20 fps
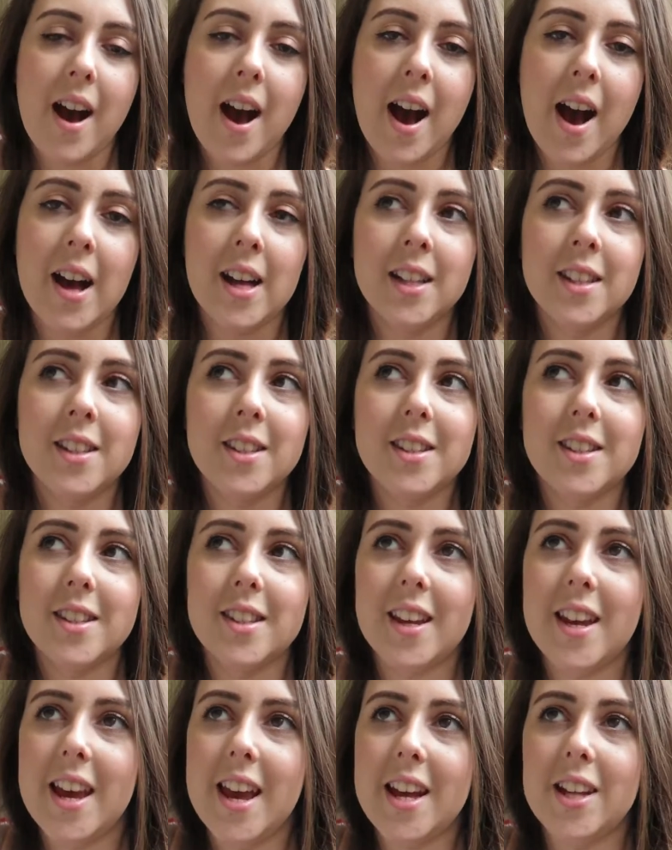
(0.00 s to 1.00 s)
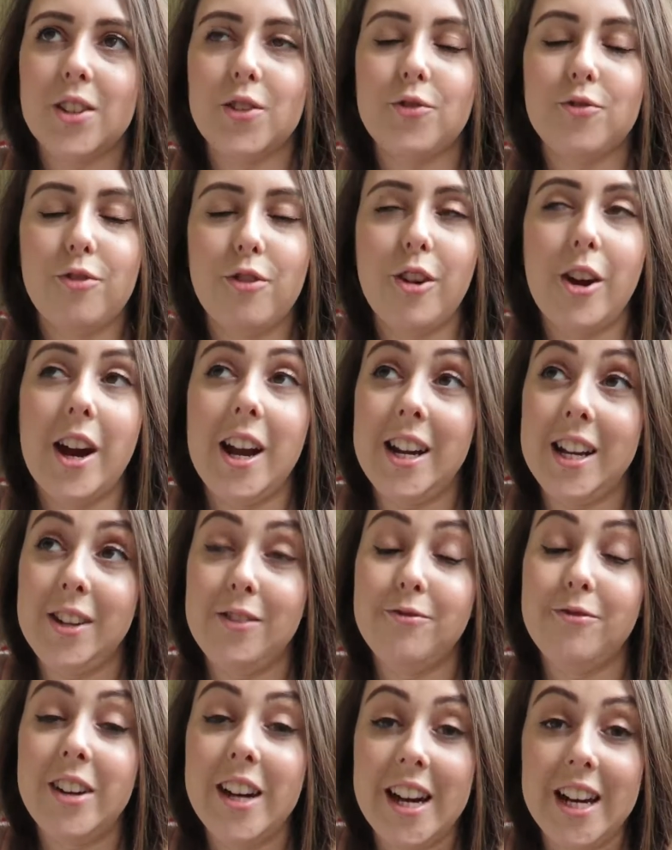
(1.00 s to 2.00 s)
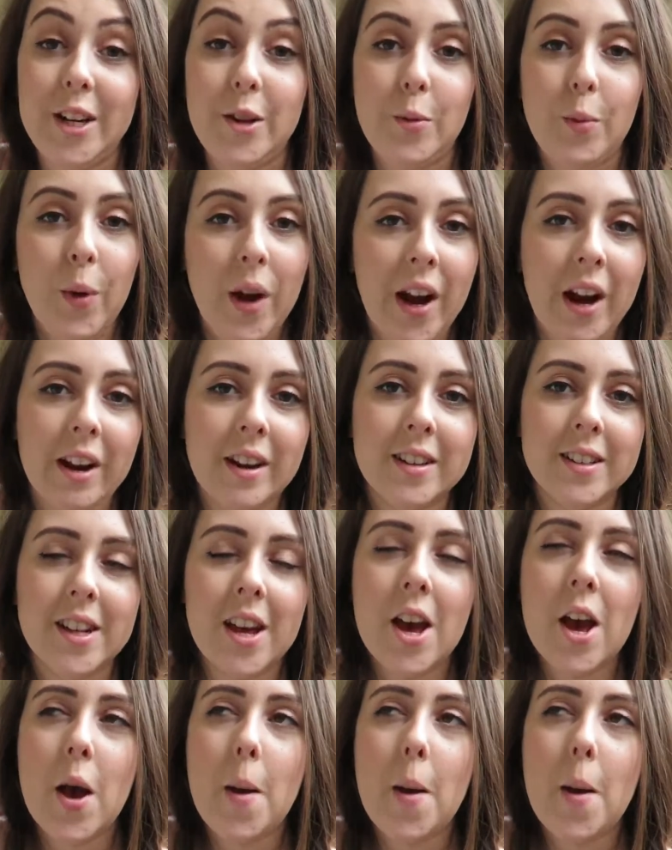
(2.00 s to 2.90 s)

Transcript: and it's really, really weird,